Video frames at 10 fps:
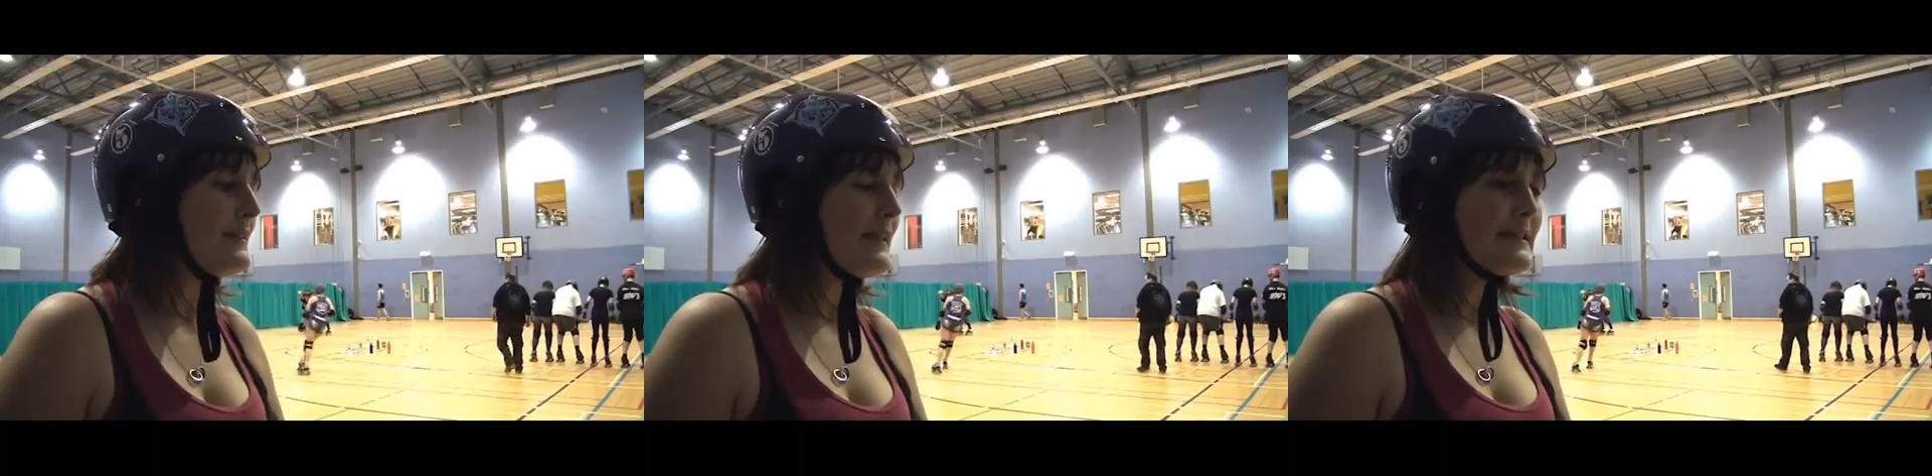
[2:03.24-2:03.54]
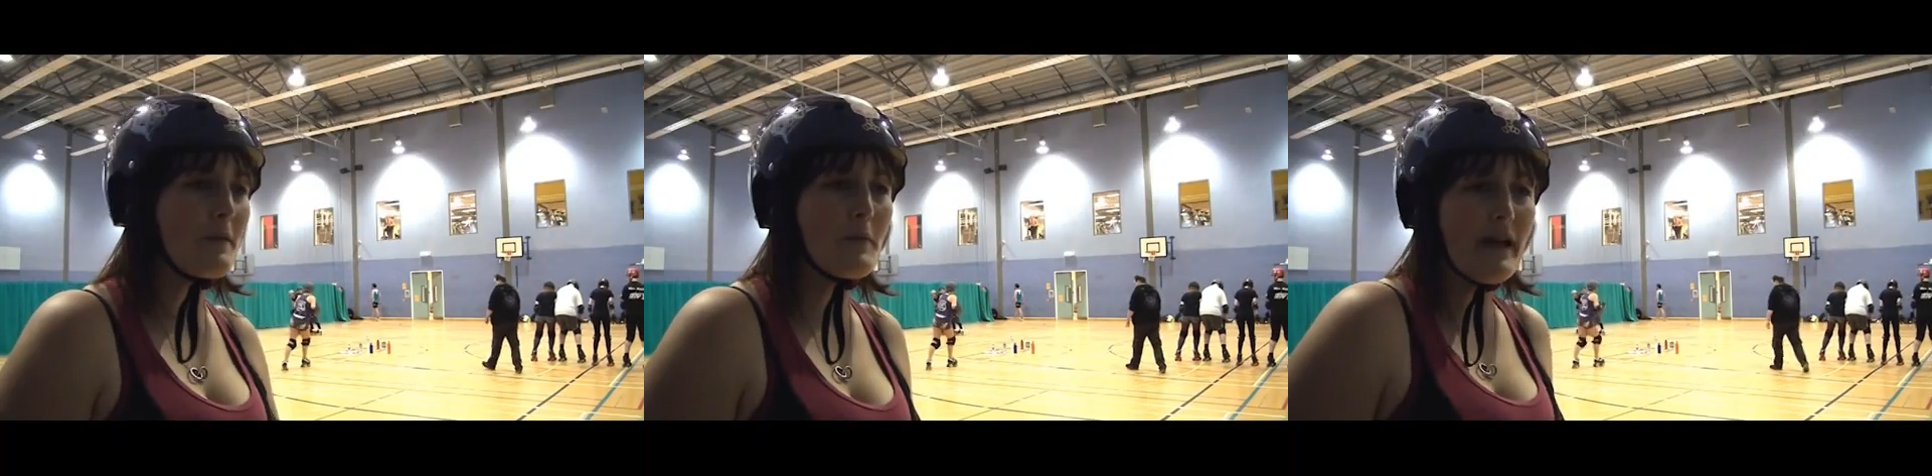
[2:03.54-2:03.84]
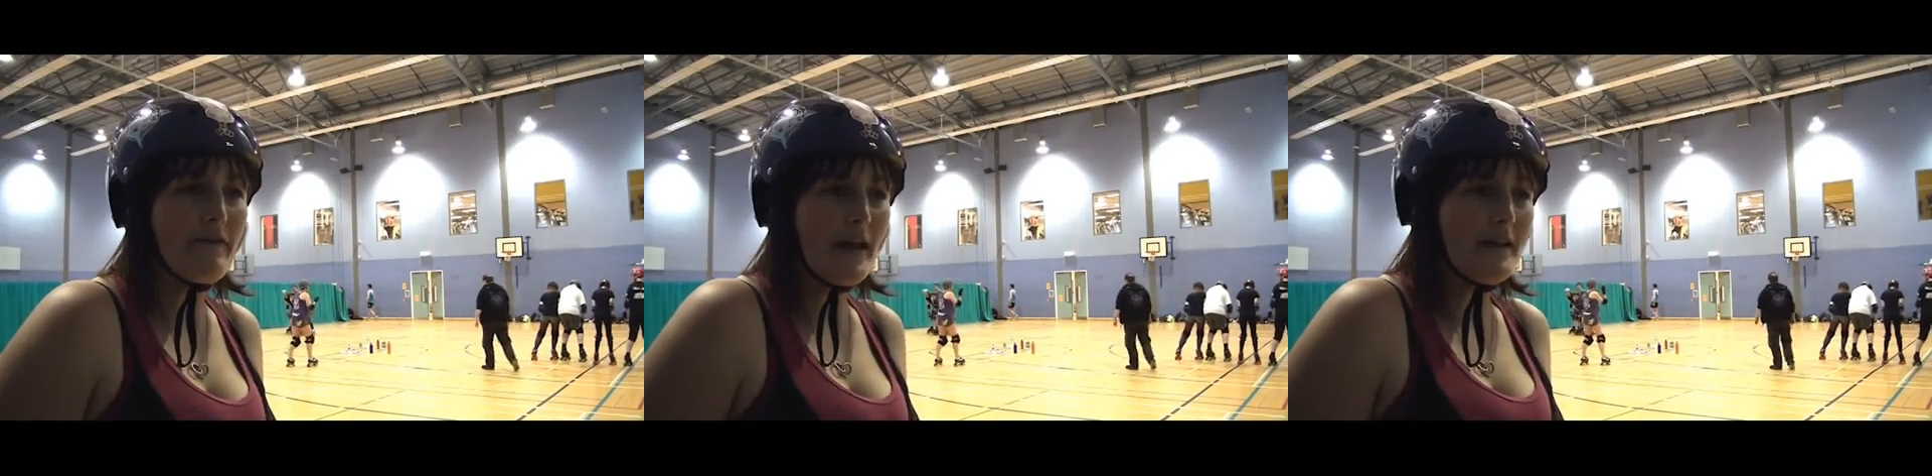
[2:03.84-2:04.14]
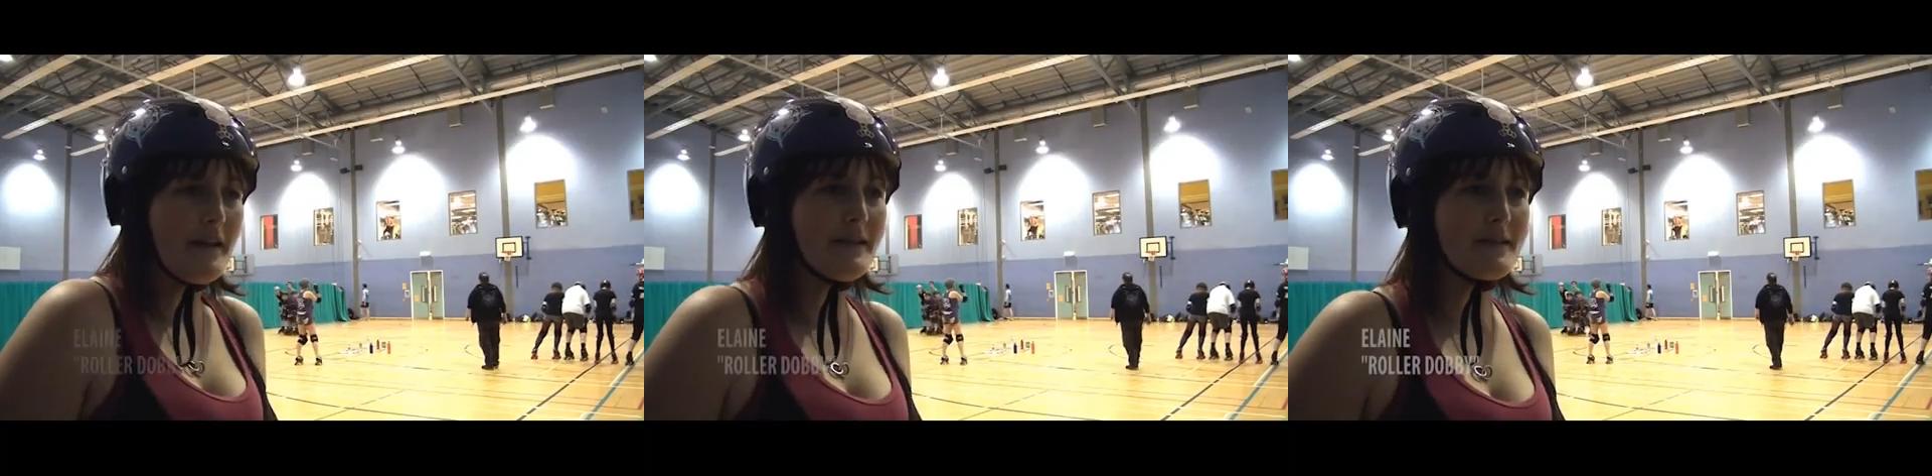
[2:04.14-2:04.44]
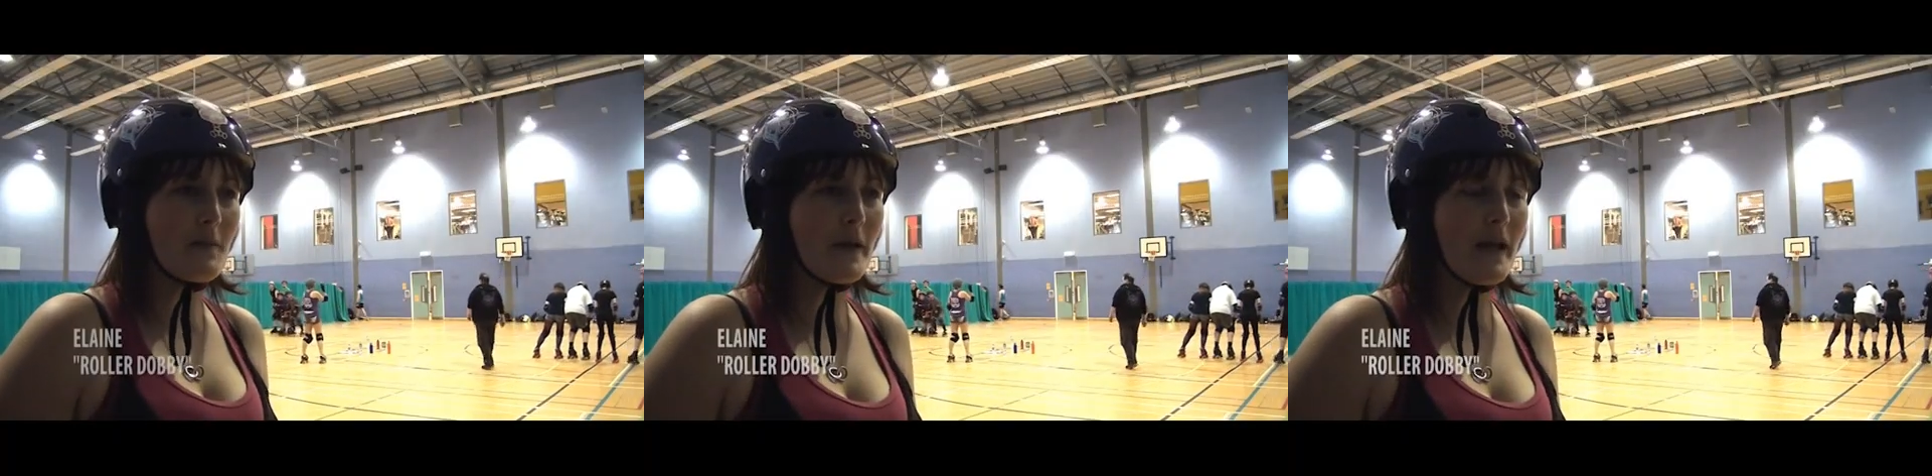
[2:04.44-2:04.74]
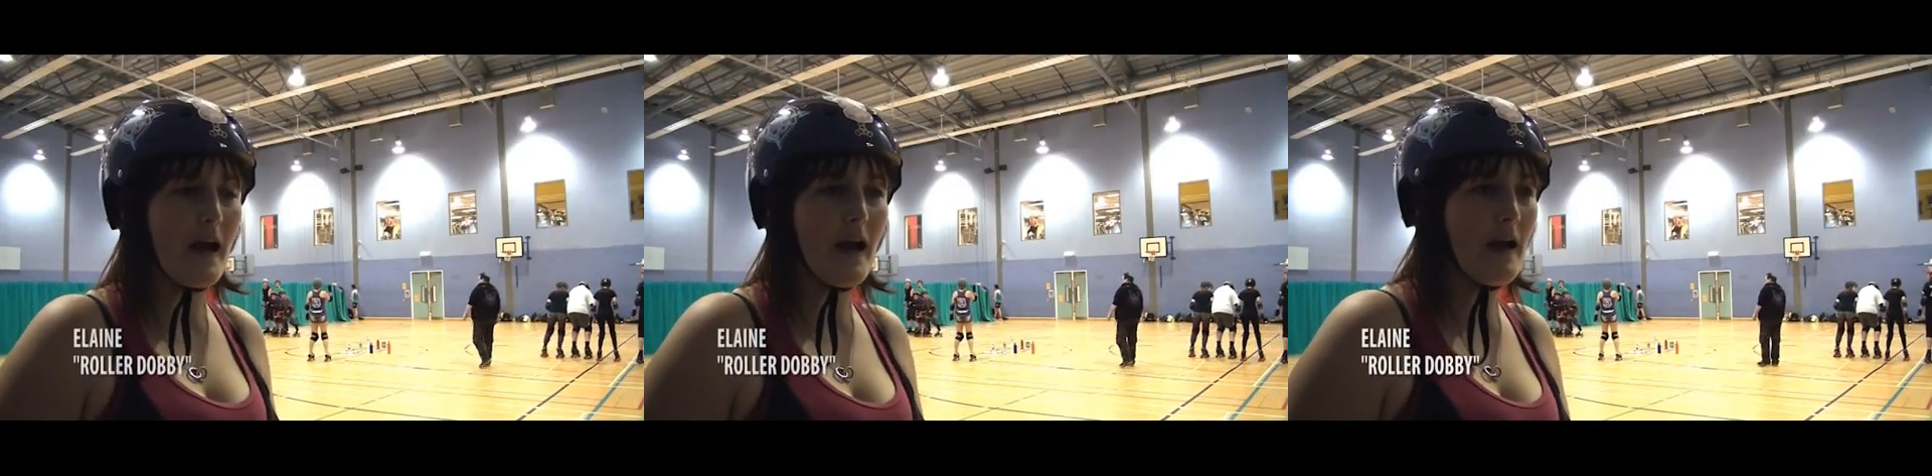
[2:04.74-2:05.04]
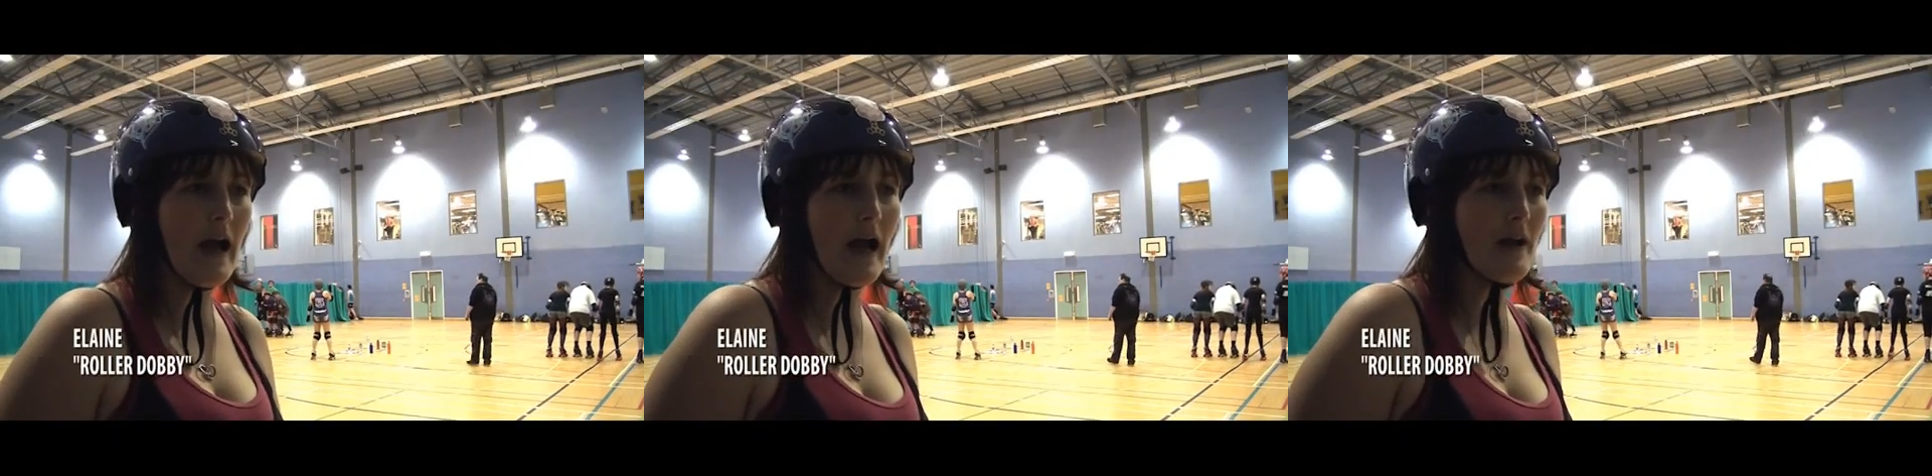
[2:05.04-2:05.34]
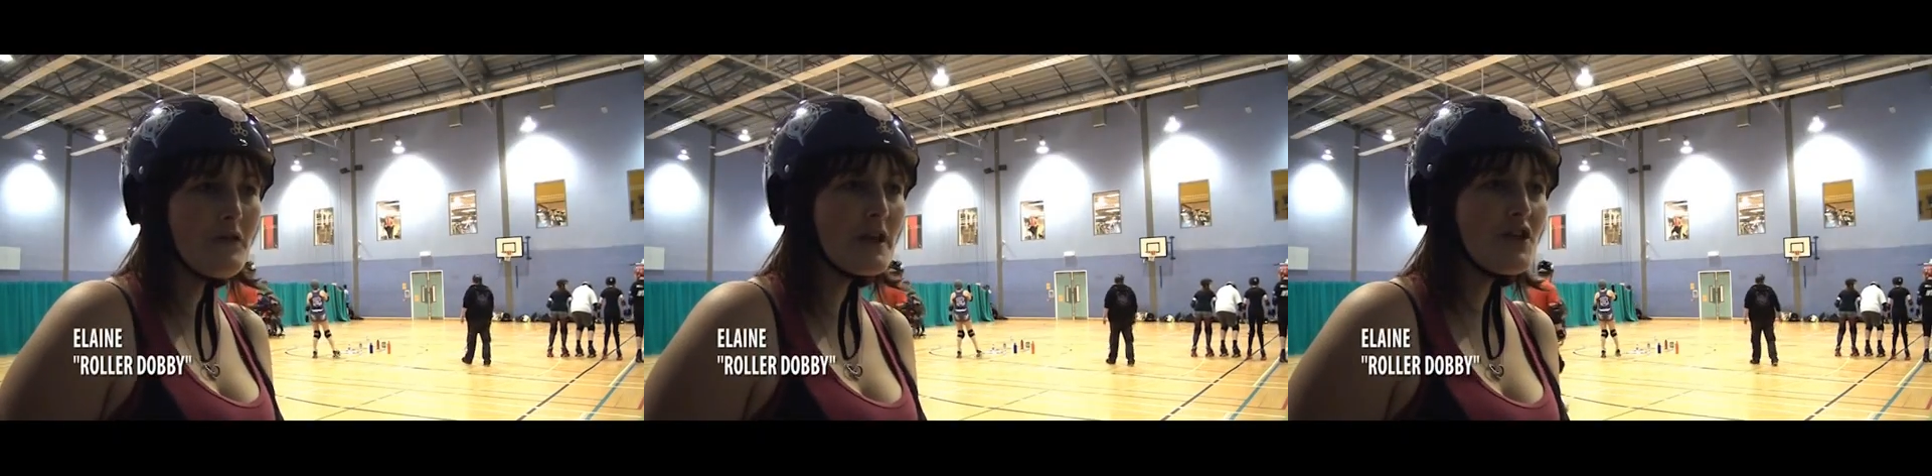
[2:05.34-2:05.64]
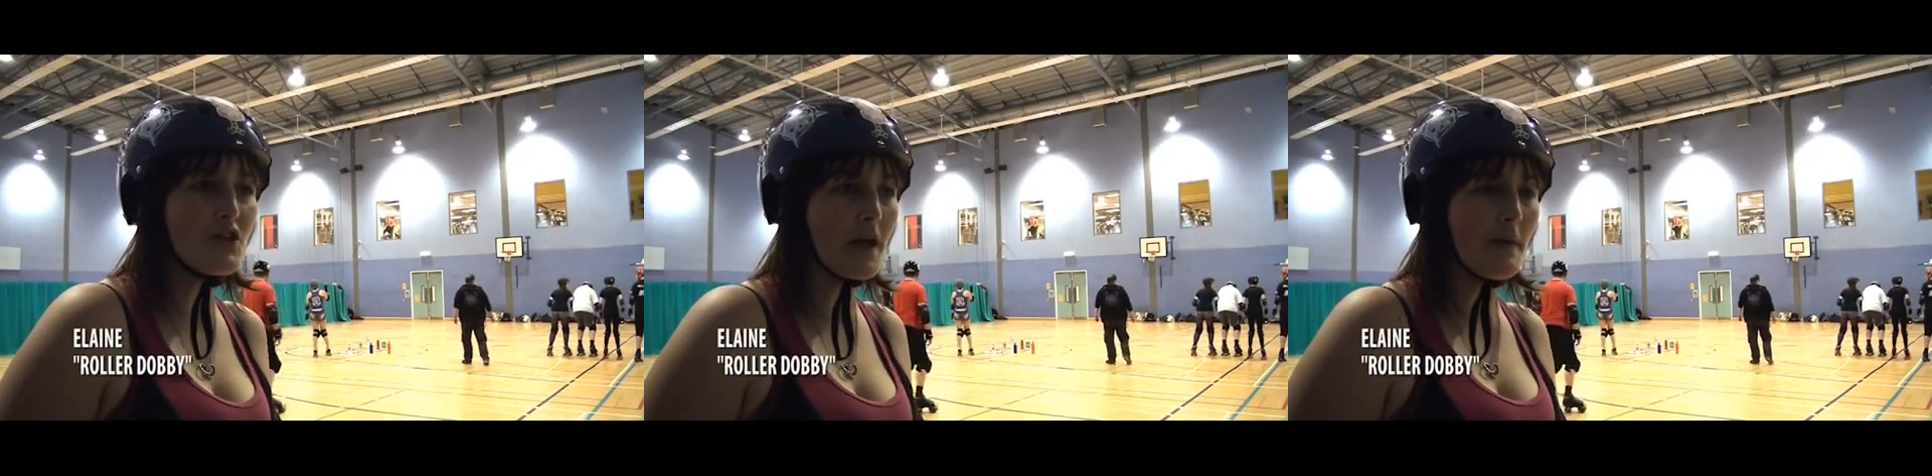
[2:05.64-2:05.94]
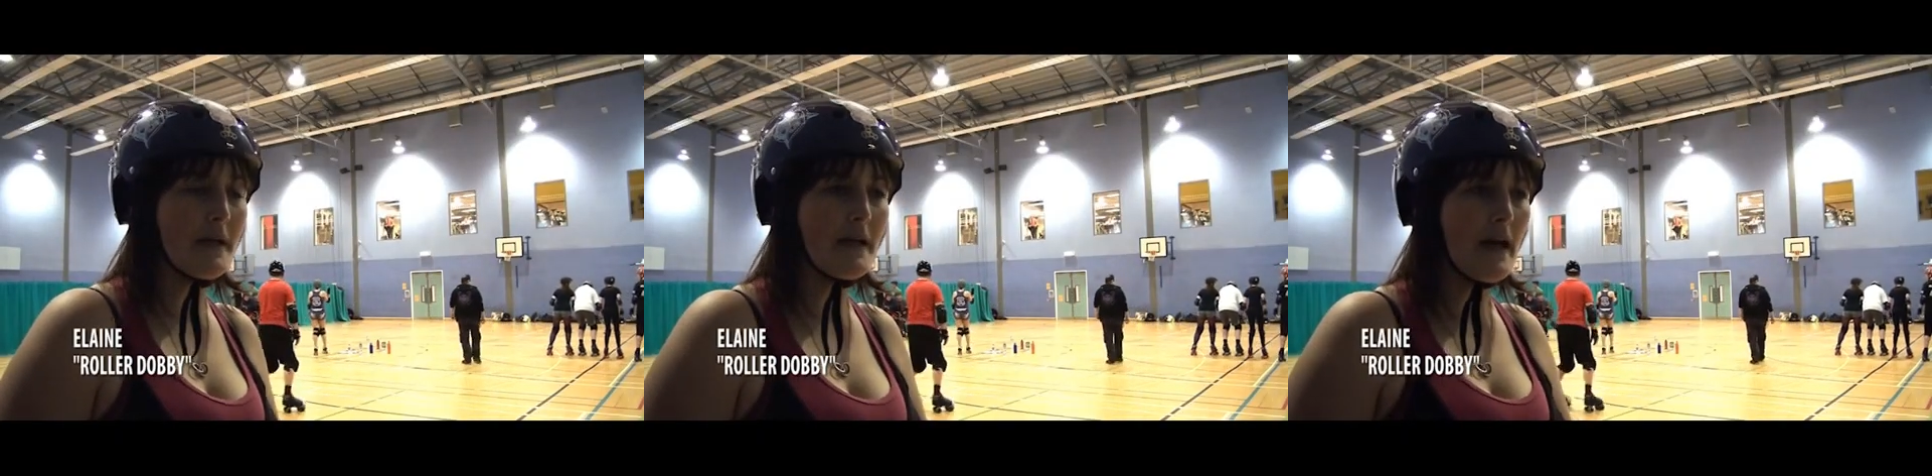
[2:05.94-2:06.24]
It's somewhere I fit in, it's somewhere I, I really enjoy coming to.